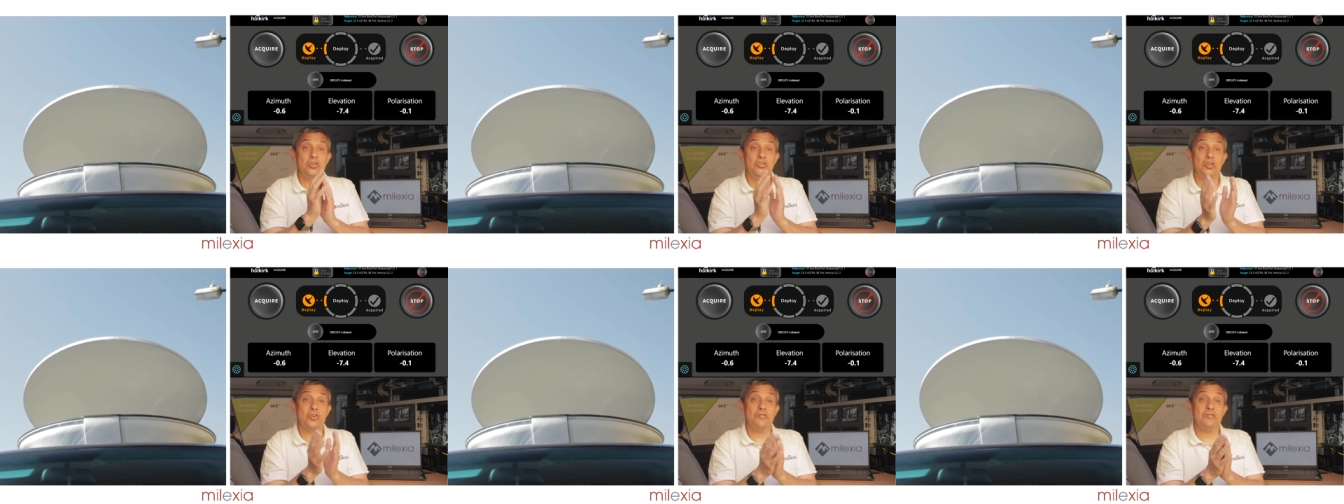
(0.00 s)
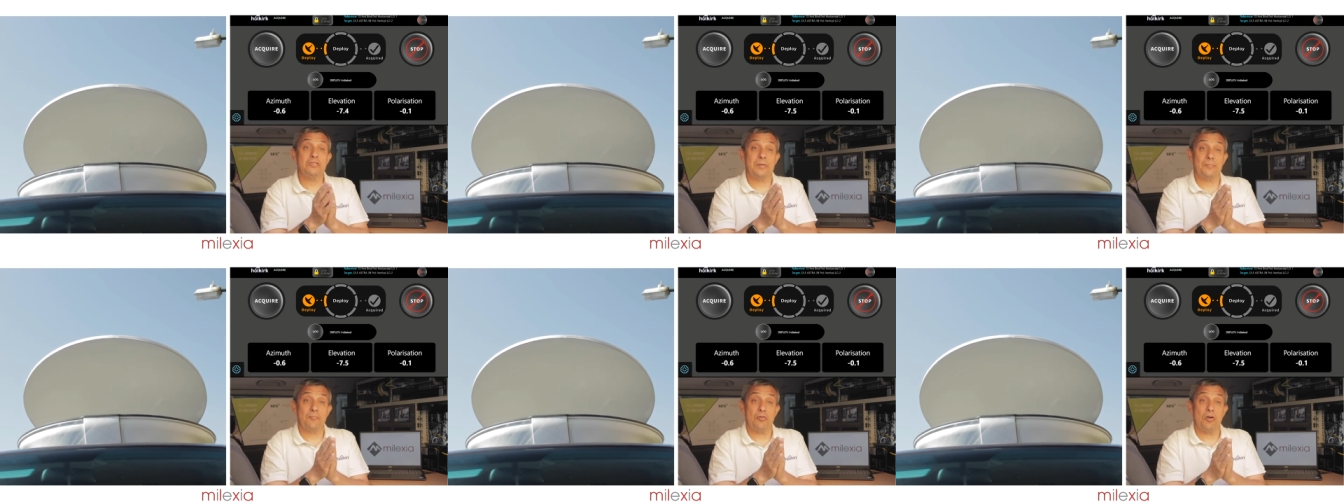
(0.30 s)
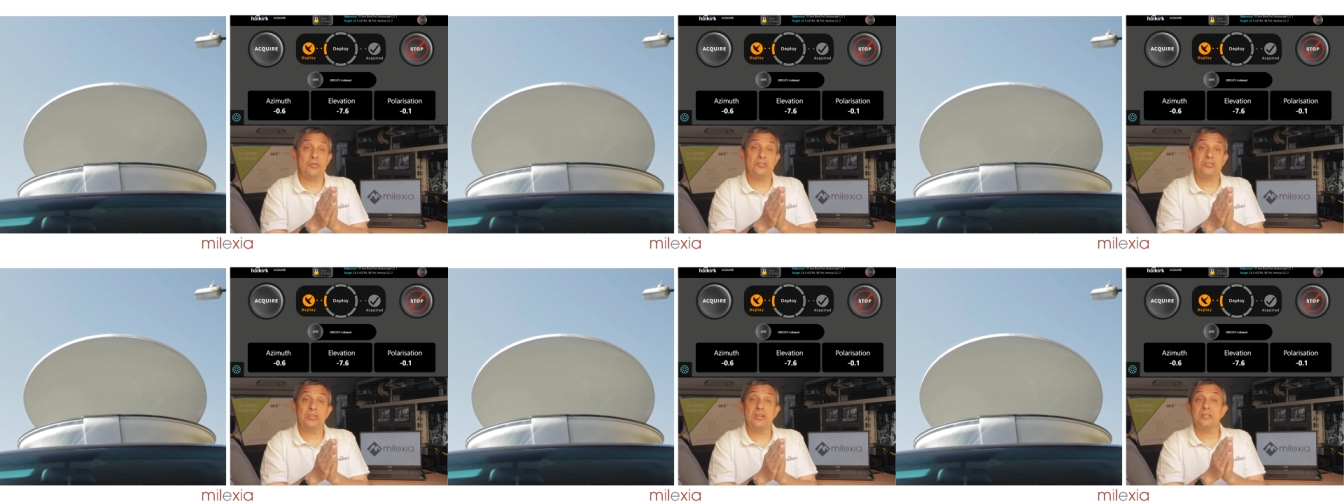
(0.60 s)
During the
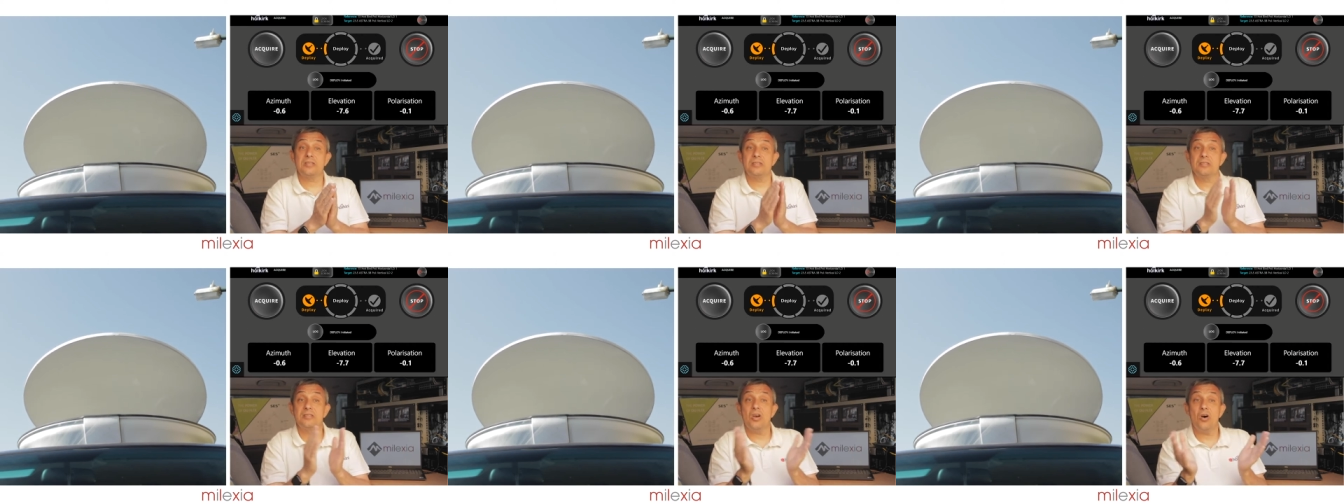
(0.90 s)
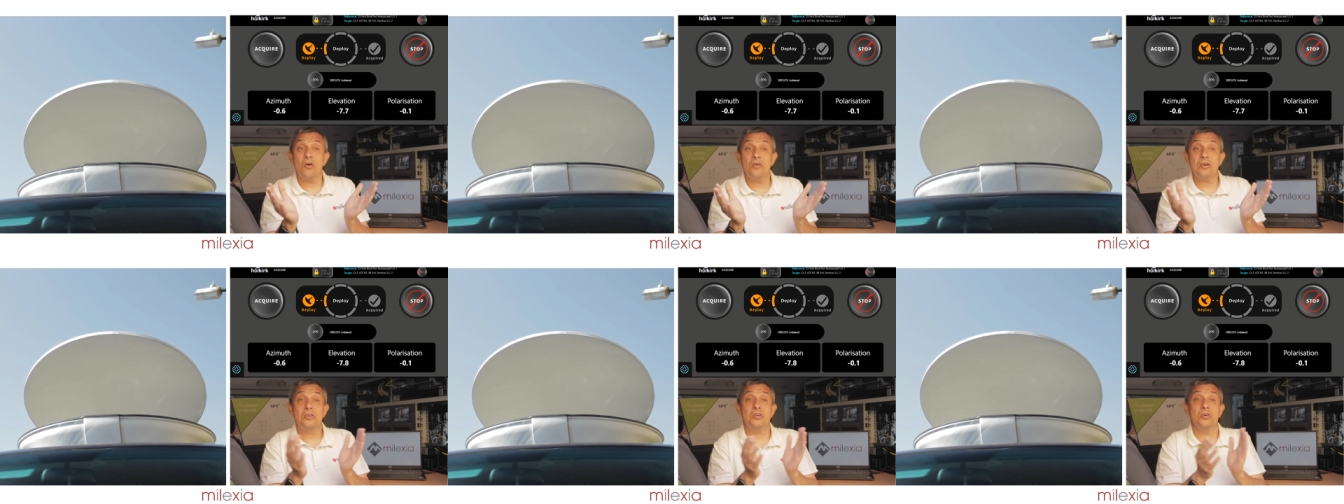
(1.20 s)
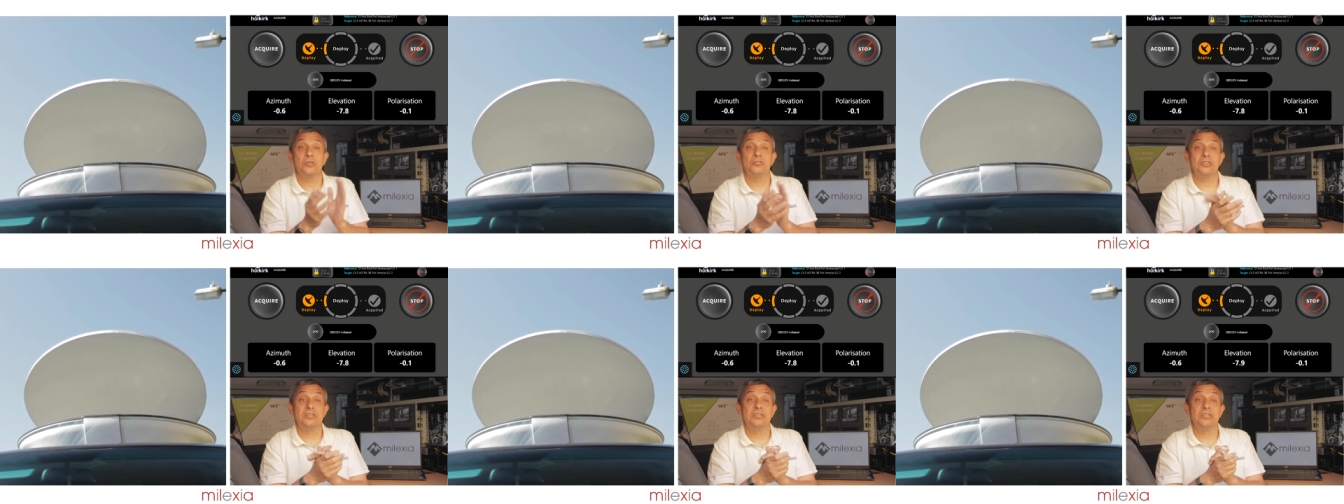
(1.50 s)
process, the
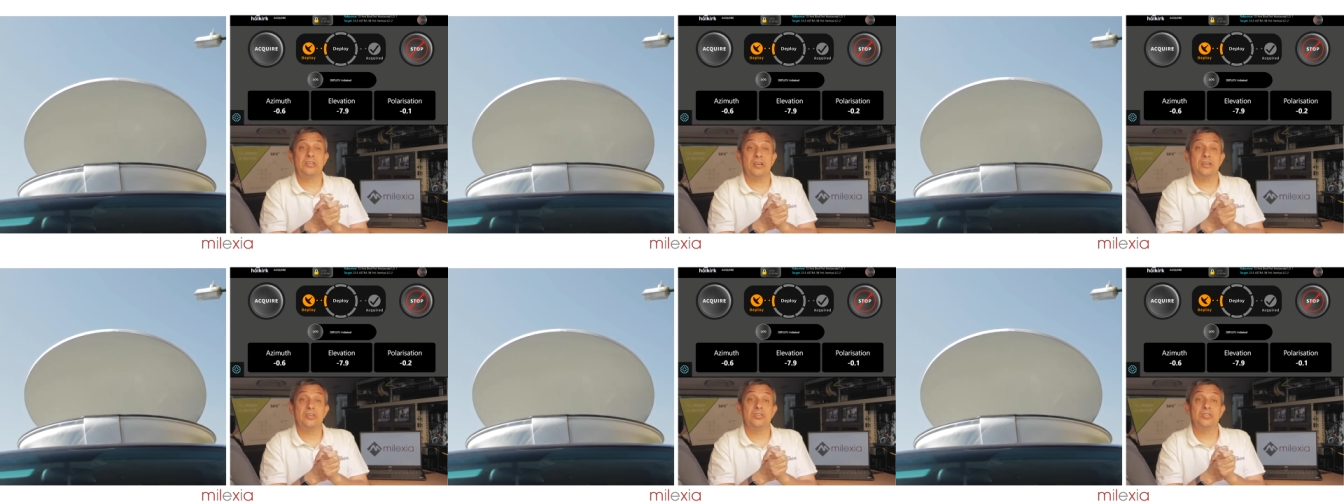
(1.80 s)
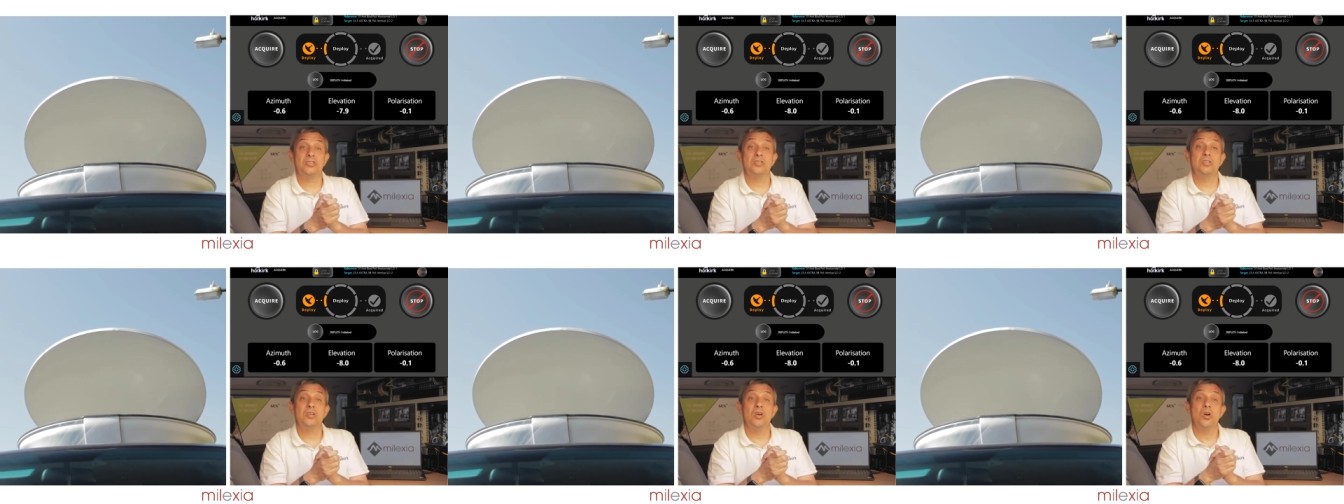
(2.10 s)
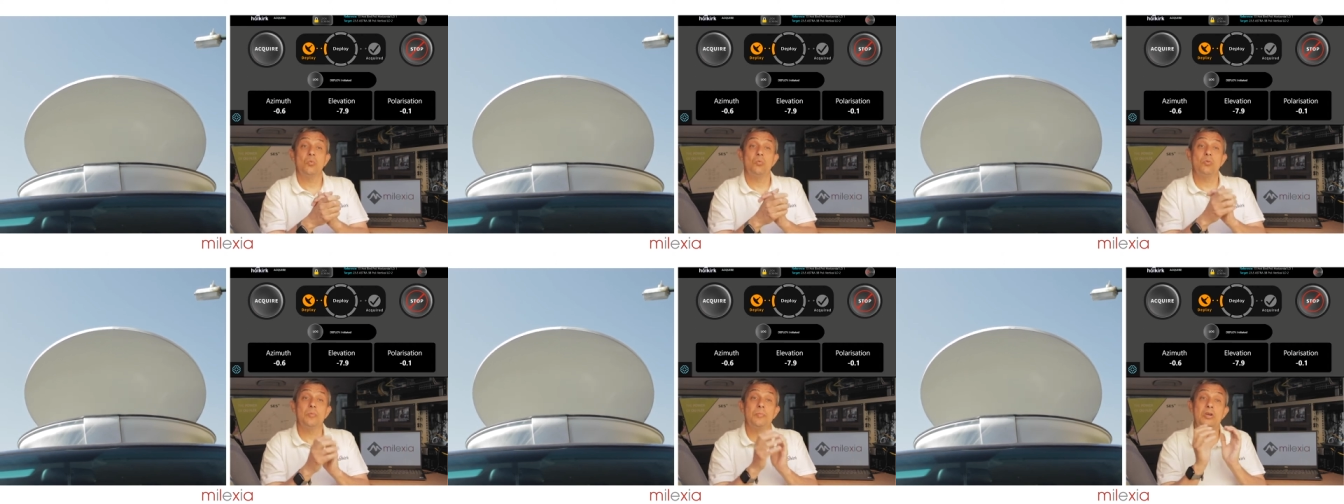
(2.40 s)
icon indication
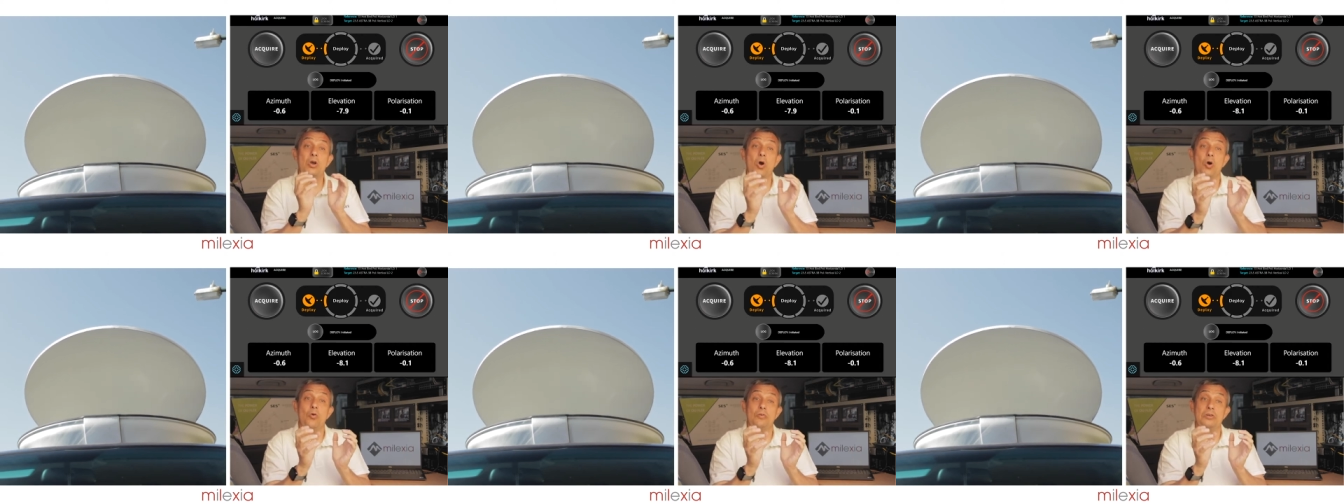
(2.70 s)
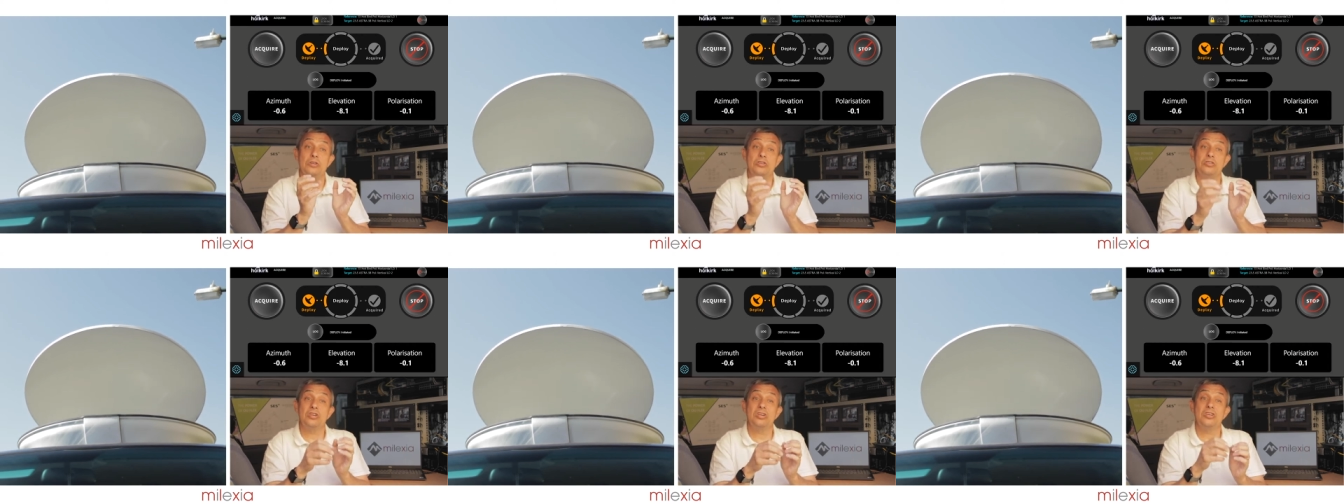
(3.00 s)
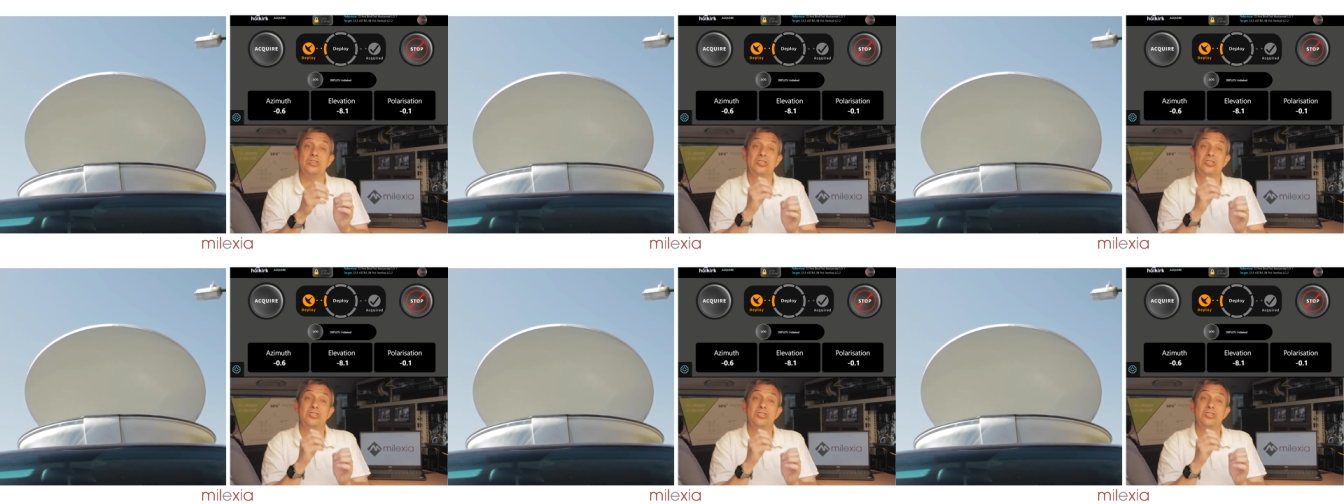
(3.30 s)
will be orange,